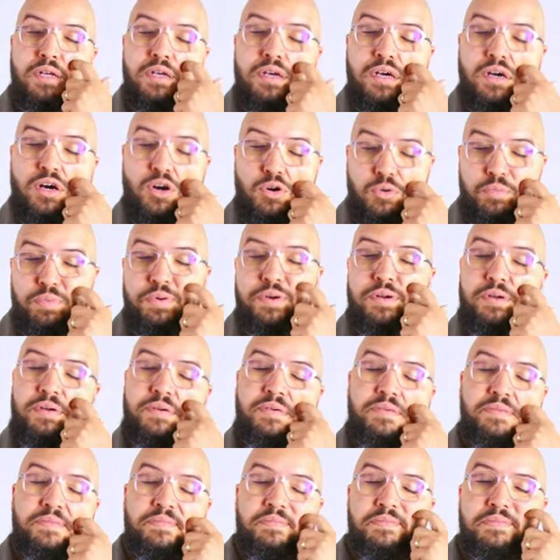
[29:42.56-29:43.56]
hope,
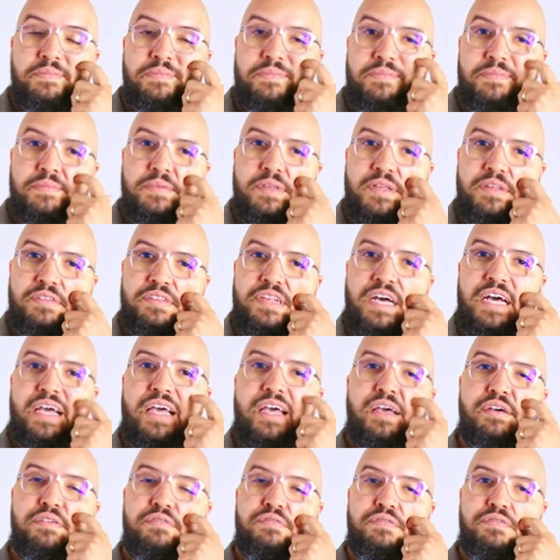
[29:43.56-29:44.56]
because I
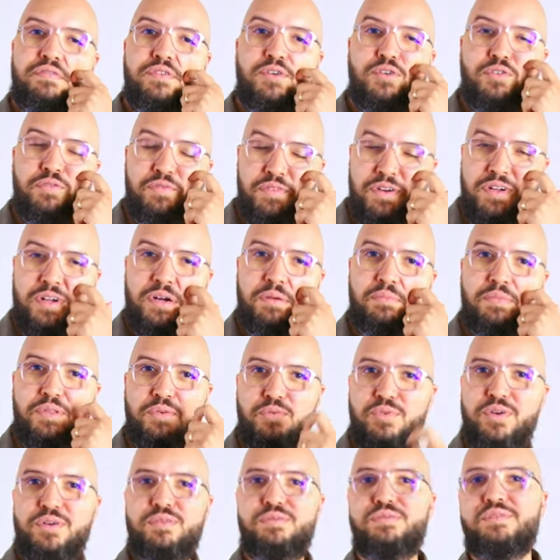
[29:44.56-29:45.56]
have overcome the
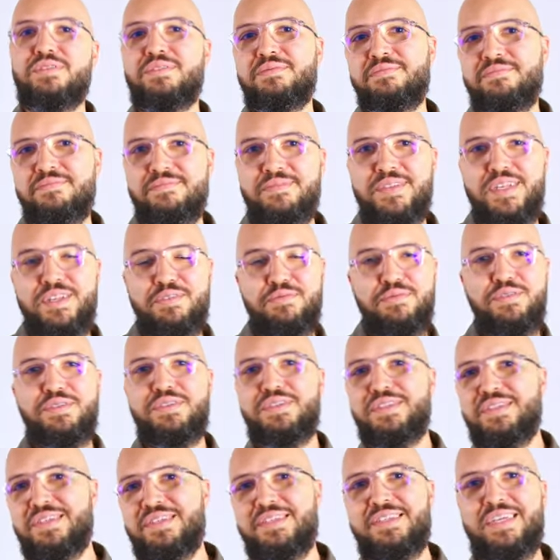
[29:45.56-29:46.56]
world. That's what
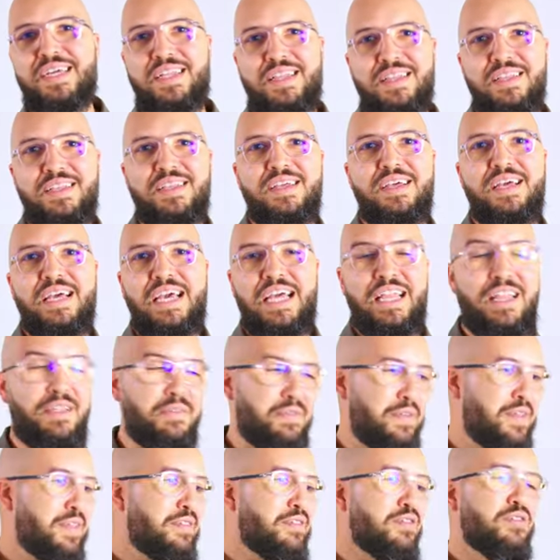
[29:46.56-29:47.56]
Jesus said. And if
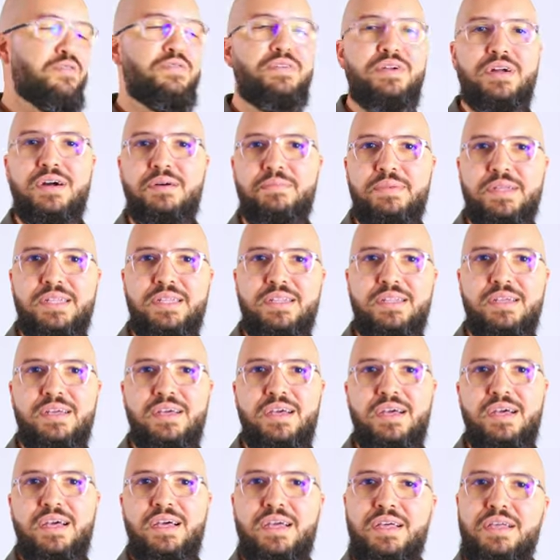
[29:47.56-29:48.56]
he's overcoming,
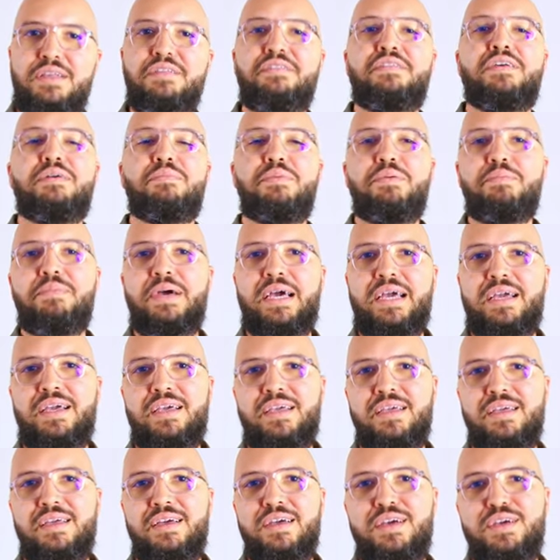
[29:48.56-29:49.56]
he's coming back
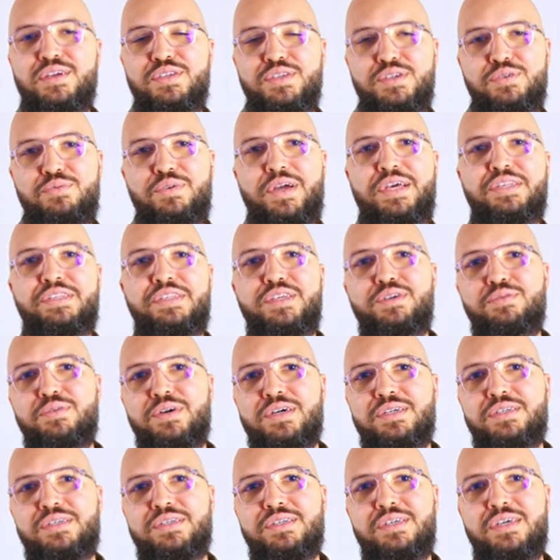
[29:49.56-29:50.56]
to rescue
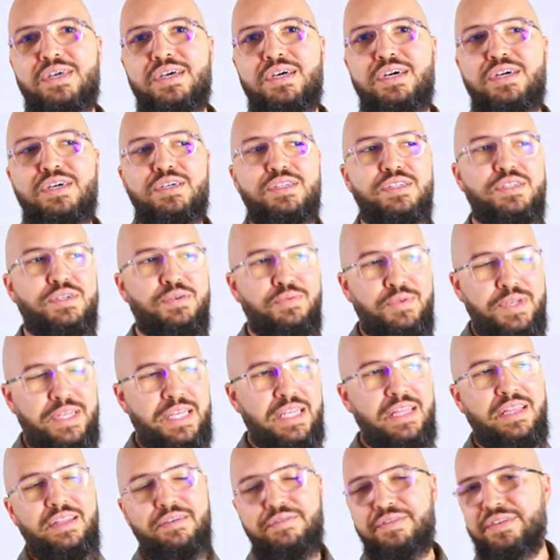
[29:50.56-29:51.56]
us so we
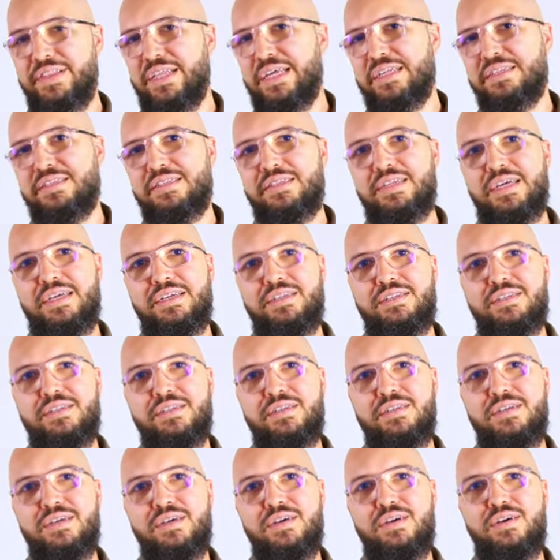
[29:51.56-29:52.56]
can live in that state
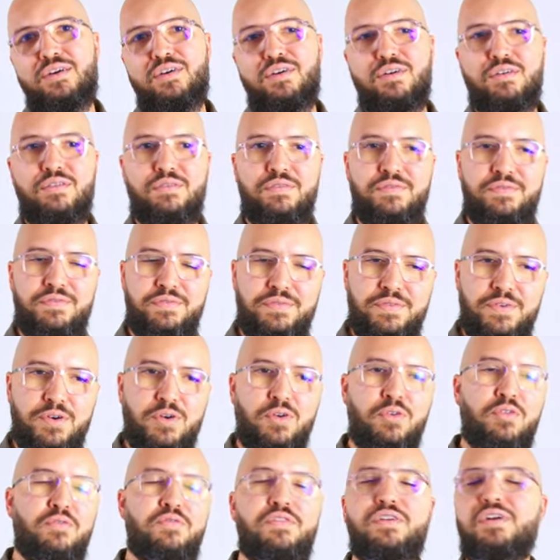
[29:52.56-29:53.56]
of
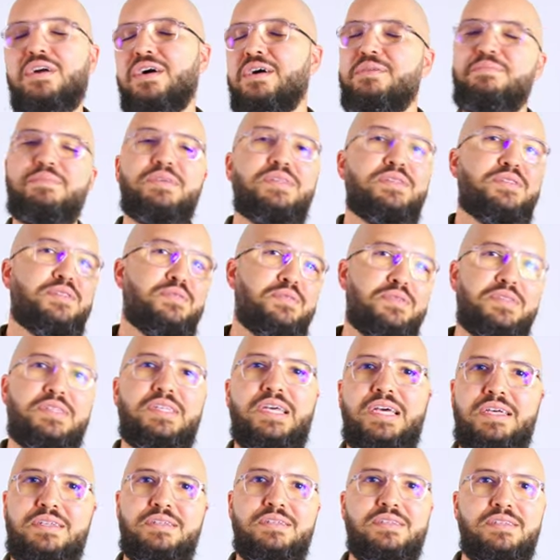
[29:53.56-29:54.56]
overcoming
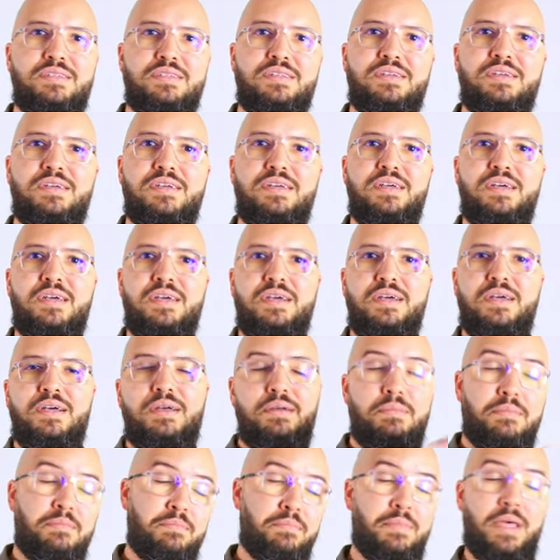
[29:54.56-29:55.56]
success.
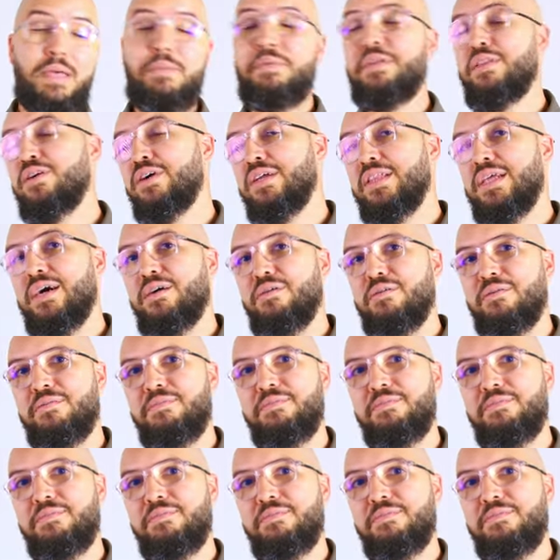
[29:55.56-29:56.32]
Maybe not now,